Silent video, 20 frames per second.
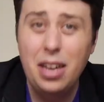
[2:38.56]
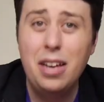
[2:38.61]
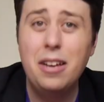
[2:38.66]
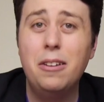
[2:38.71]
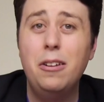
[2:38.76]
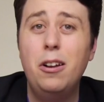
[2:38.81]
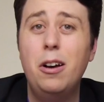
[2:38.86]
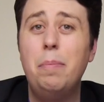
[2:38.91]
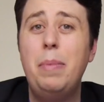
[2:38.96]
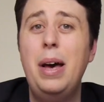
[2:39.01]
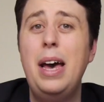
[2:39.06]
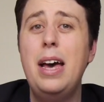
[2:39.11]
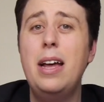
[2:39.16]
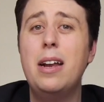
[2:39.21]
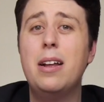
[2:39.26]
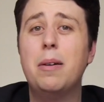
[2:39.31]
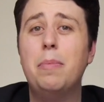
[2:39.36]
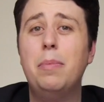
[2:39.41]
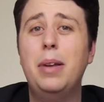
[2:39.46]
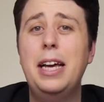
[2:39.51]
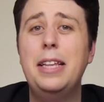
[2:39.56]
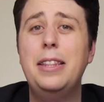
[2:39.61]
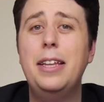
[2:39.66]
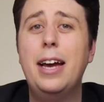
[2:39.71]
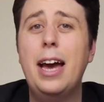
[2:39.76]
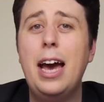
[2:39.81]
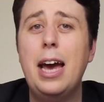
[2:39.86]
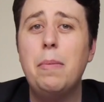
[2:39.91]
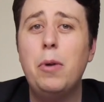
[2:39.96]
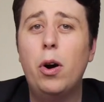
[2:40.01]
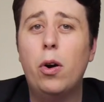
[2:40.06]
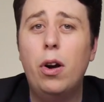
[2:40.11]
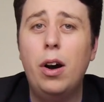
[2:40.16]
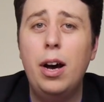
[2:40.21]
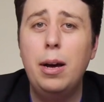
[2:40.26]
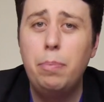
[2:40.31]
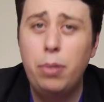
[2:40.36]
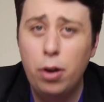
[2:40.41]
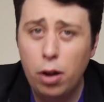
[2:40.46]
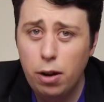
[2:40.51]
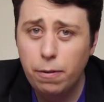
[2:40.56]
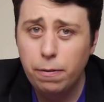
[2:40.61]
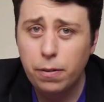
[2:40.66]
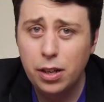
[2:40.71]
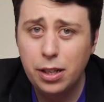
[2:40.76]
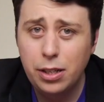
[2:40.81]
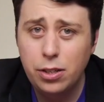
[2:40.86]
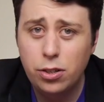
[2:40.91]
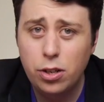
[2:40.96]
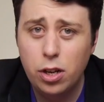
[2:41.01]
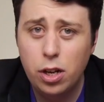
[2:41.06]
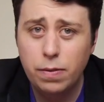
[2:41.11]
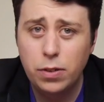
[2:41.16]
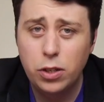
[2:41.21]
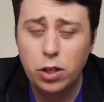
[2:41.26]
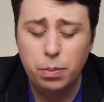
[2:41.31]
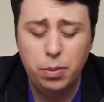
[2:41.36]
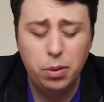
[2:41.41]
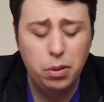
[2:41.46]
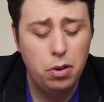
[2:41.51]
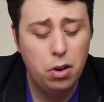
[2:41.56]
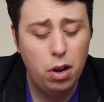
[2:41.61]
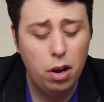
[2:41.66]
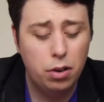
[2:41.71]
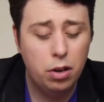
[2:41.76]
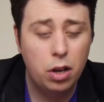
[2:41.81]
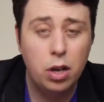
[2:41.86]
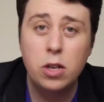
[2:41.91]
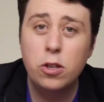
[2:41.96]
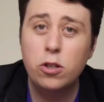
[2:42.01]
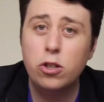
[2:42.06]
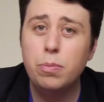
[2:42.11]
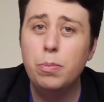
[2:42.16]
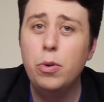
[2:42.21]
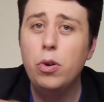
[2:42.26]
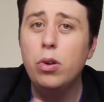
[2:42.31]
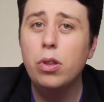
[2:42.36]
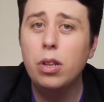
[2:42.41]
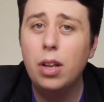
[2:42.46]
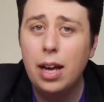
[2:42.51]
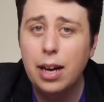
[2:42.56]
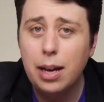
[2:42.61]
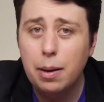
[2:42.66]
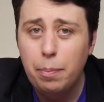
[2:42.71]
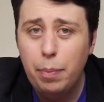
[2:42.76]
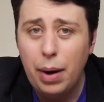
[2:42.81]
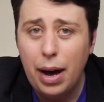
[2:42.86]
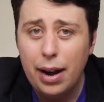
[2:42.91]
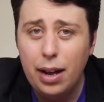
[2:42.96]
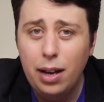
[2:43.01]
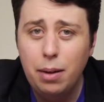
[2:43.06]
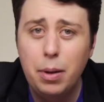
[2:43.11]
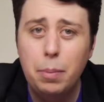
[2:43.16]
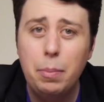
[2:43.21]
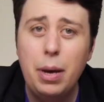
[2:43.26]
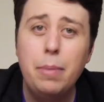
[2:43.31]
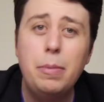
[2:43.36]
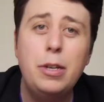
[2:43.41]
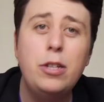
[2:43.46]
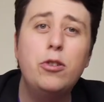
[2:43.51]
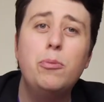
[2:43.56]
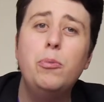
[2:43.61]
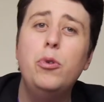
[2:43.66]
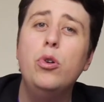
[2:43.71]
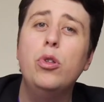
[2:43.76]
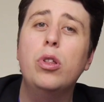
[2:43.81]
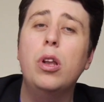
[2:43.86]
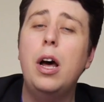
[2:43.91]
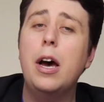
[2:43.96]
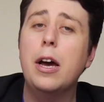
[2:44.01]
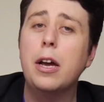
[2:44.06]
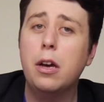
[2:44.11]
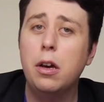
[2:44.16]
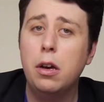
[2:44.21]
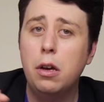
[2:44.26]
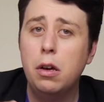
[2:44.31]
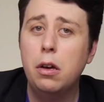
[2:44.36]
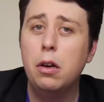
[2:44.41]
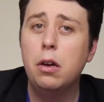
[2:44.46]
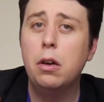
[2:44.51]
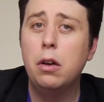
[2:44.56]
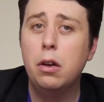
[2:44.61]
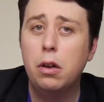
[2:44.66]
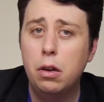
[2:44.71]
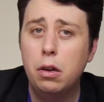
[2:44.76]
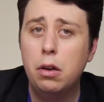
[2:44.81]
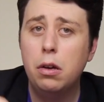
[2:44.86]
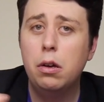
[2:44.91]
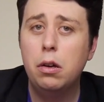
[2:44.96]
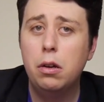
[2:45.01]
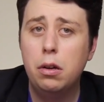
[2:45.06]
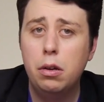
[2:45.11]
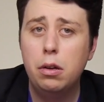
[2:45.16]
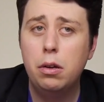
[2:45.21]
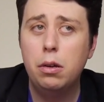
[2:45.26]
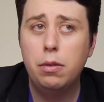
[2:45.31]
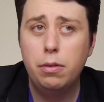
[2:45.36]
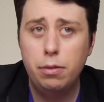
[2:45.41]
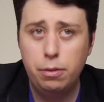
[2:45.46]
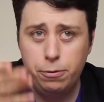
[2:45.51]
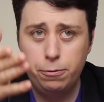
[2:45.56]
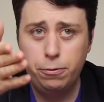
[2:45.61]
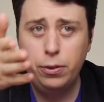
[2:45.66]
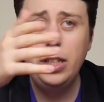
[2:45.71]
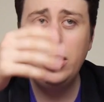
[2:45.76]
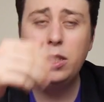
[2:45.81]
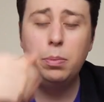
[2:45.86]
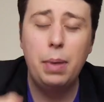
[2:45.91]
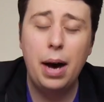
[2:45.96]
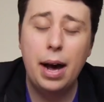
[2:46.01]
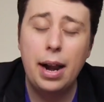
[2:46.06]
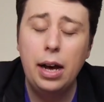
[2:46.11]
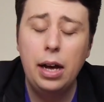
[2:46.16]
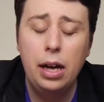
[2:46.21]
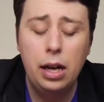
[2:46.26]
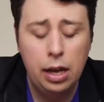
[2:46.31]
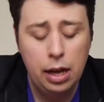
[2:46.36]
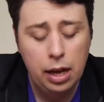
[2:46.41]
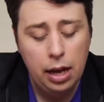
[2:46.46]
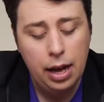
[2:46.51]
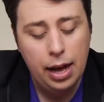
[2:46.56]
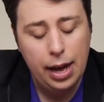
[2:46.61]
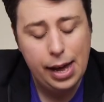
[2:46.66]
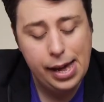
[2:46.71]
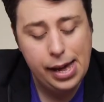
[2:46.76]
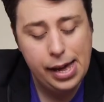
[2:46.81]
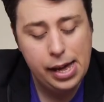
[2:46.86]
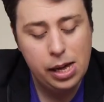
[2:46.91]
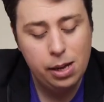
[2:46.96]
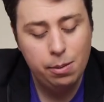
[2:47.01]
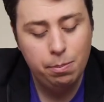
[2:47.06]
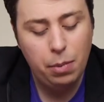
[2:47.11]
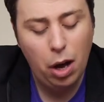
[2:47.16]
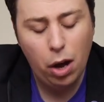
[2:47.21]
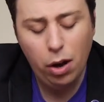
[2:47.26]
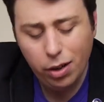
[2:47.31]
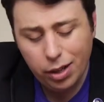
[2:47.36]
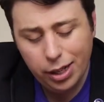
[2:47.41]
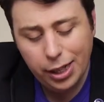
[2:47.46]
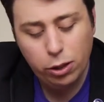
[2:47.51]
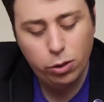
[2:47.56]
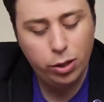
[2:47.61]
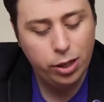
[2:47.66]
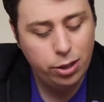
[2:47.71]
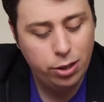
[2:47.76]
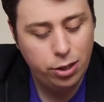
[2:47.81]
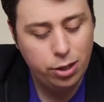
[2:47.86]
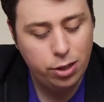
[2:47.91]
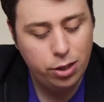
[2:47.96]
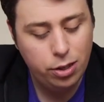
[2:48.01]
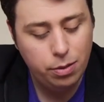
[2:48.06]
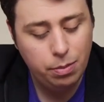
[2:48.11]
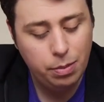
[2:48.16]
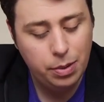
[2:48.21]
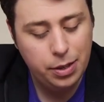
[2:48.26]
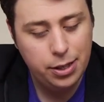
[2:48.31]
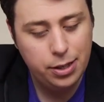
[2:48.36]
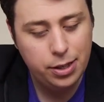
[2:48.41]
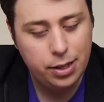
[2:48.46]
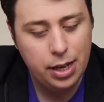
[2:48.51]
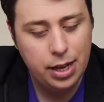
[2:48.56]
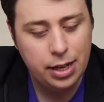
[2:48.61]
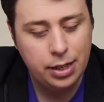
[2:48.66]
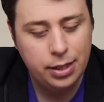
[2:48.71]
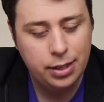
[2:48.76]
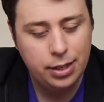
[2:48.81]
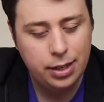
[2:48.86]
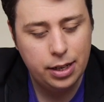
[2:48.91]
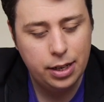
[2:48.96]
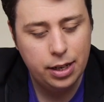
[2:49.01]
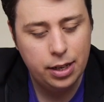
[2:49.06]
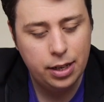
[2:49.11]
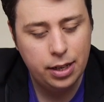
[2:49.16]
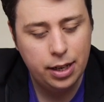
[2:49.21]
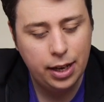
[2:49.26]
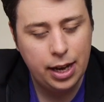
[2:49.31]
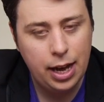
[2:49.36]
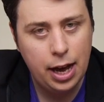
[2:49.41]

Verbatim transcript: Yeah, not bad. Played the game all right, perfectly serviceable. Not smooth like butter, but maybe smooth like fridge butter. Um, only criticism is that uh, the